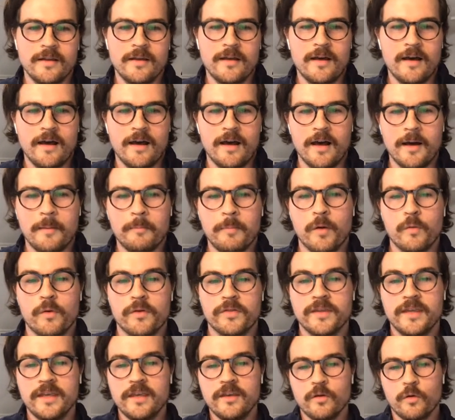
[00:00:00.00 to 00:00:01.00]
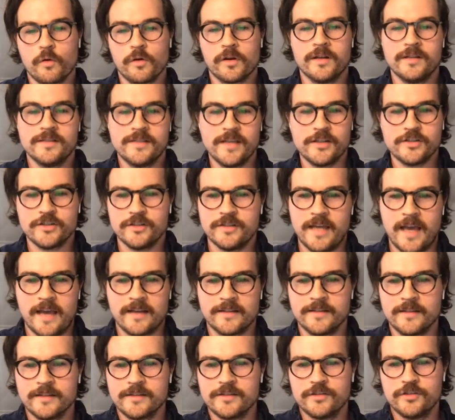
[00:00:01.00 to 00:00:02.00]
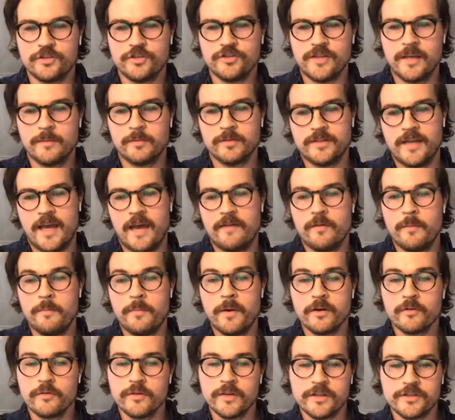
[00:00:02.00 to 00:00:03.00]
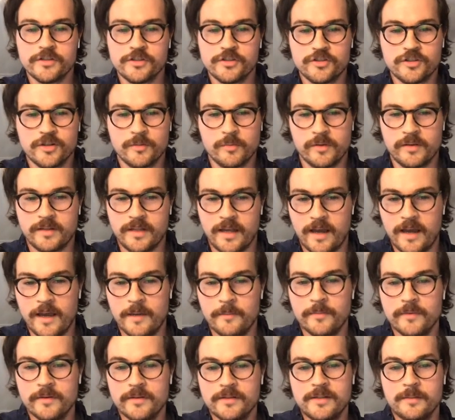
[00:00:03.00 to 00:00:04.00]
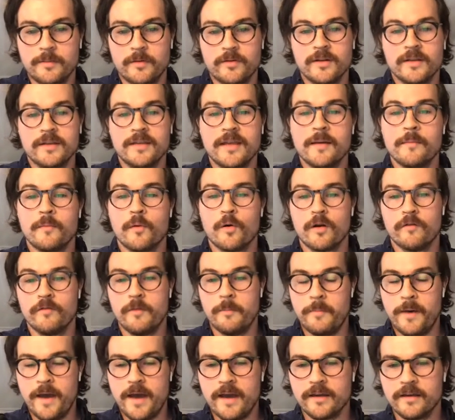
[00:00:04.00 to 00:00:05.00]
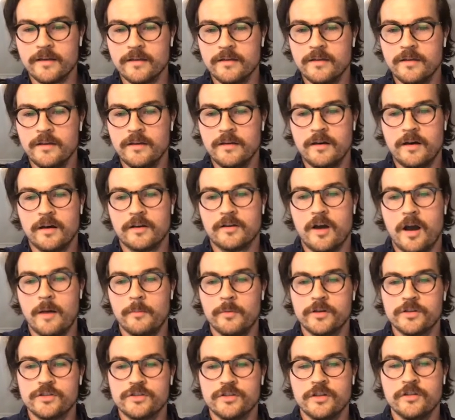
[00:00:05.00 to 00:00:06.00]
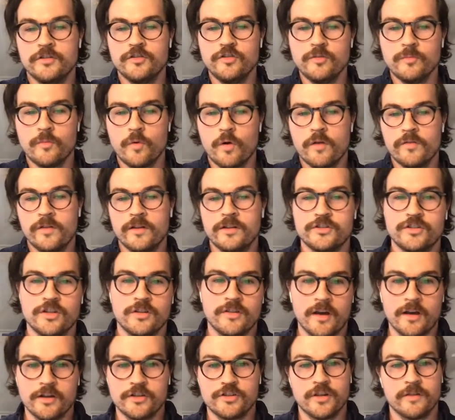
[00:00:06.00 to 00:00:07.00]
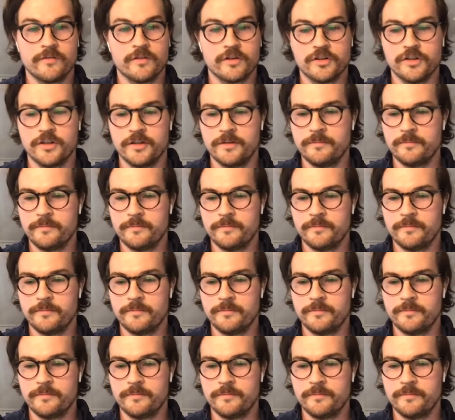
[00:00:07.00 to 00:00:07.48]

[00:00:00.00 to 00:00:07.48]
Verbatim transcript: Uh, but with key organization tactics, she's able to have a better relationship with time to be able to get more of it back, accomplish, and do more than she thought she ever could.